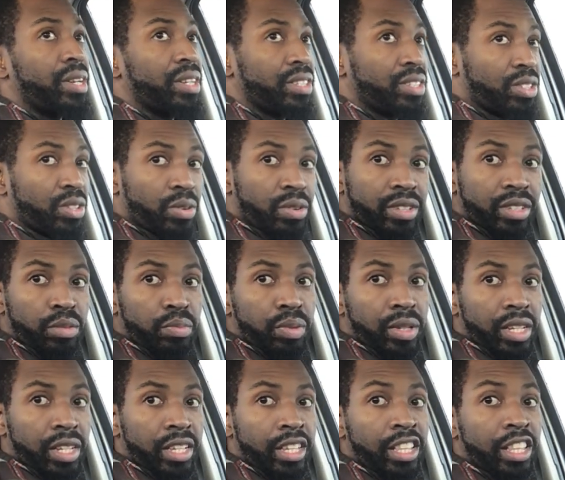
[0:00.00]
it's going to
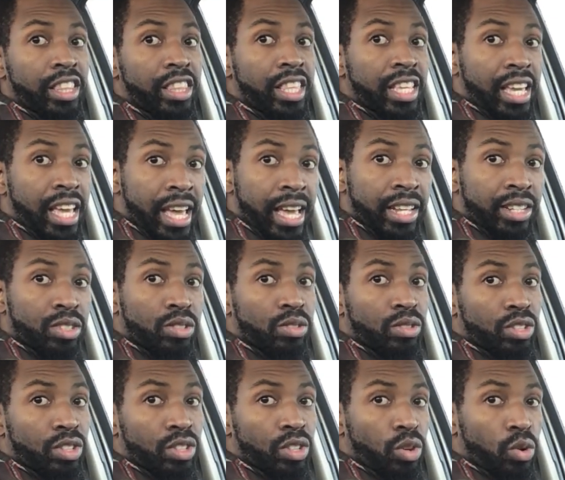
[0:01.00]
be the answer
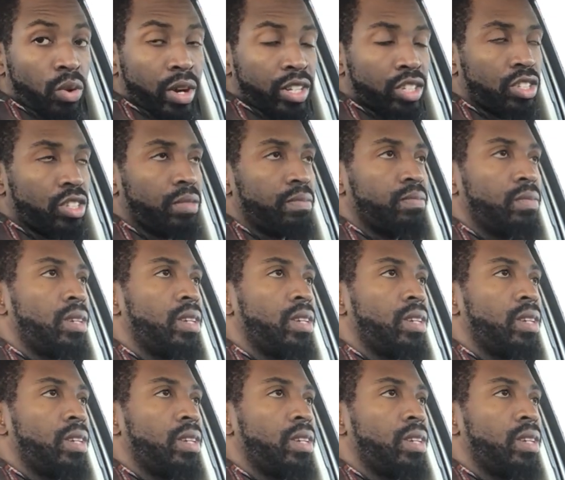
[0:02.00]
to the question.